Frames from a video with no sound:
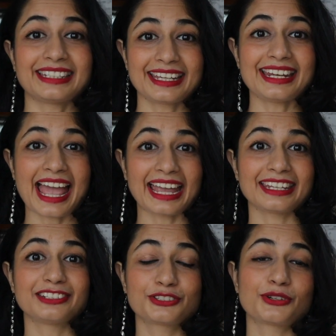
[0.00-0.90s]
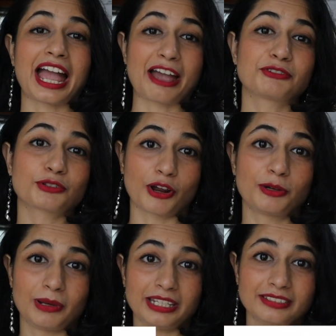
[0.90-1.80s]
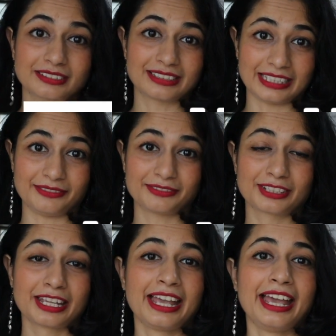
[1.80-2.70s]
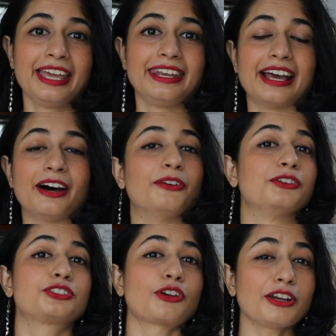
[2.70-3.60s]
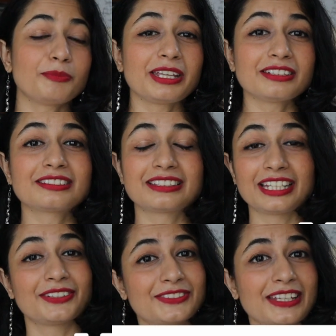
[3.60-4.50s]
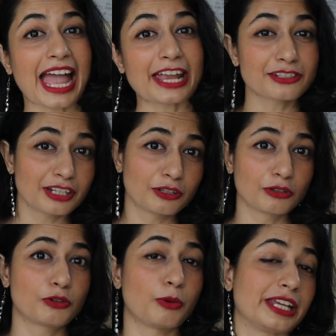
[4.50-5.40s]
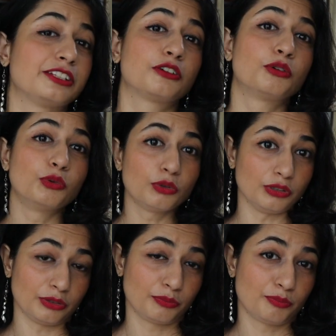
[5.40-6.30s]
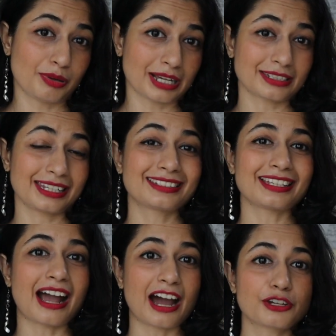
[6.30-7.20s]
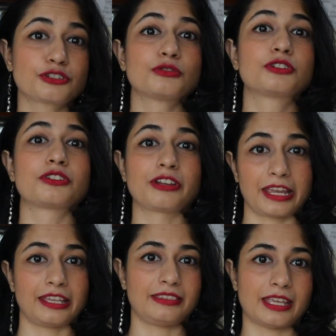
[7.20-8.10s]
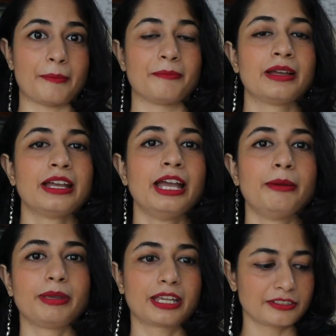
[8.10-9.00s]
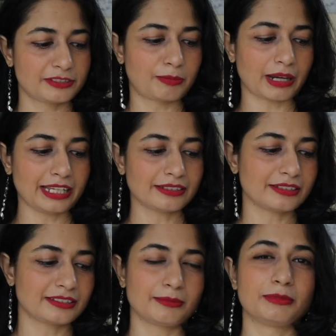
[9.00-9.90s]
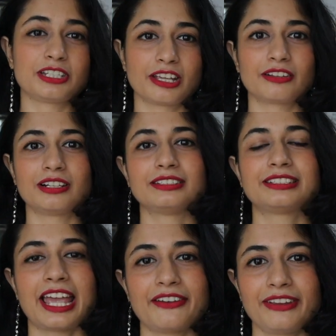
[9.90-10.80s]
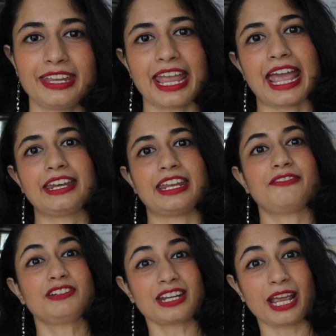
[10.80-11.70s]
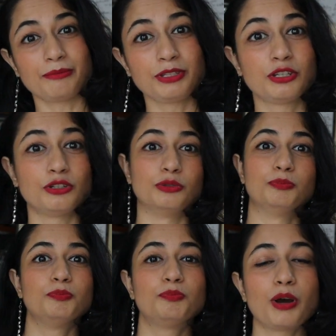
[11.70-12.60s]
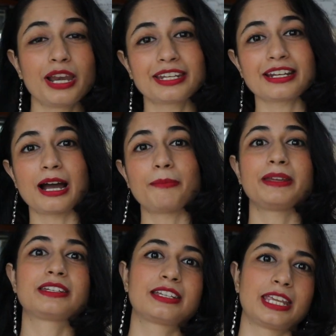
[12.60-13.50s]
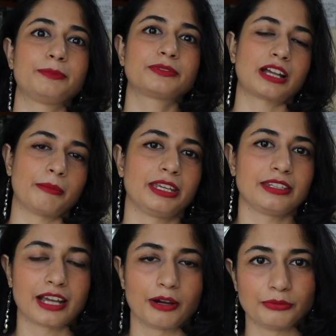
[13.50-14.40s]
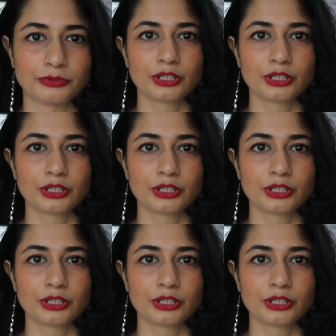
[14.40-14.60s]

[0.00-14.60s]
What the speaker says: second hack is to have short blazer sleeves. Now, short blazer sleeves actually look quite cool, but it's hard to create them. Because blazers, the material is heavy and every time you pull it up, it keeps coming down.